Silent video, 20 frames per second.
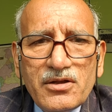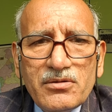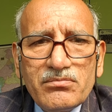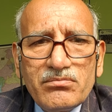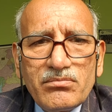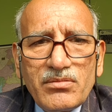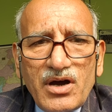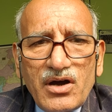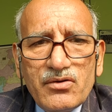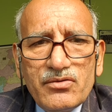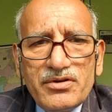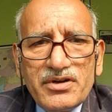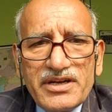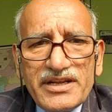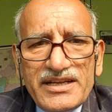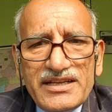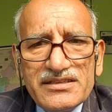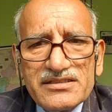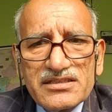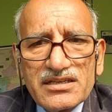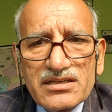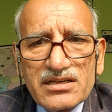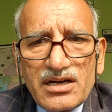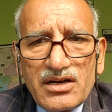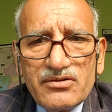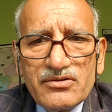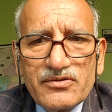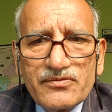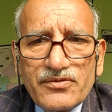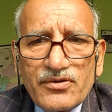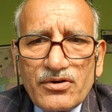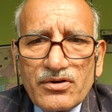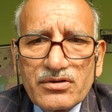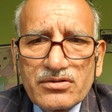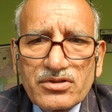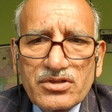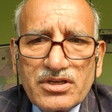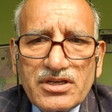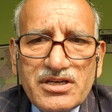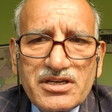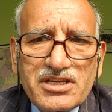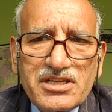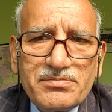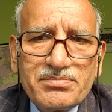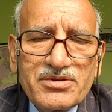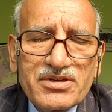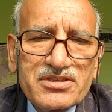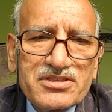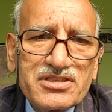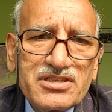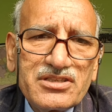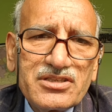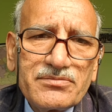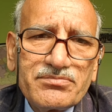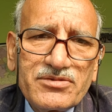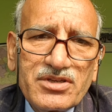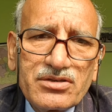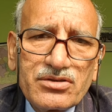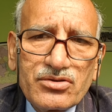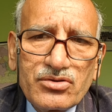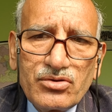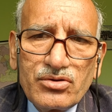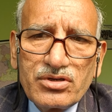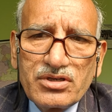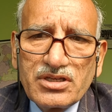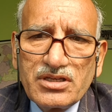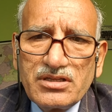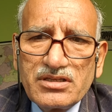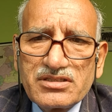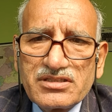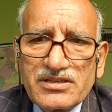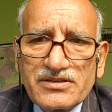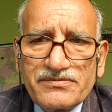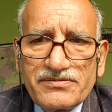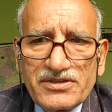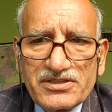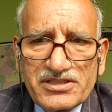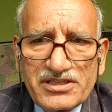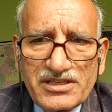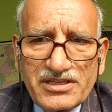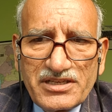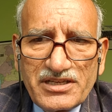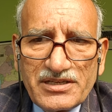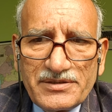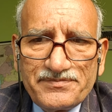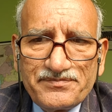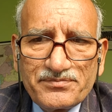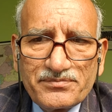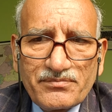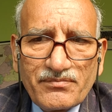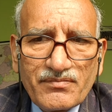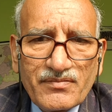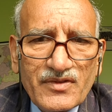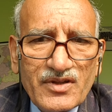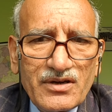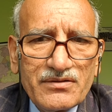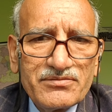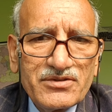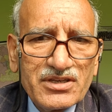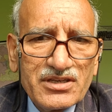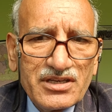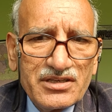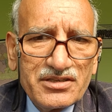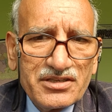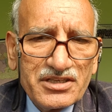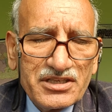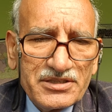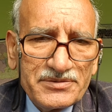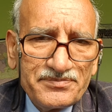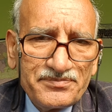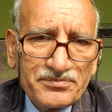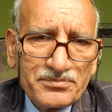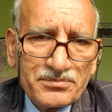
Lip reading: Mountains account for 30% of the total surface area of the country,